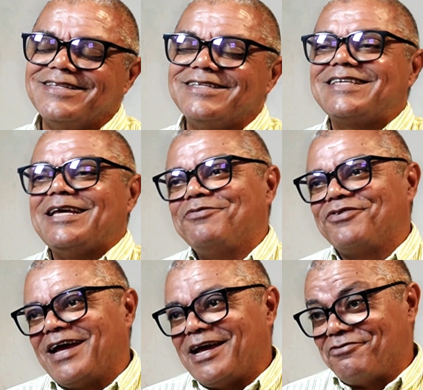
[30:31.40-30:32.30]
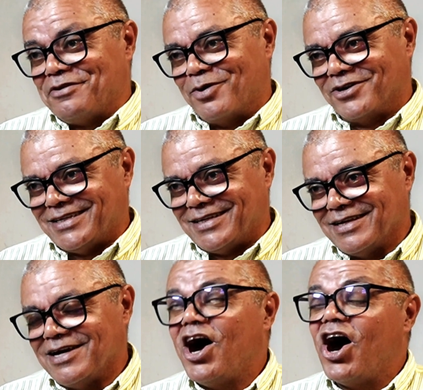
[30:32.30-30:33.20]
the same for everybody
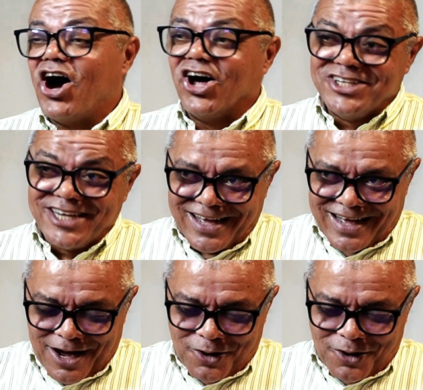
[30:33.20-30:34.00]
under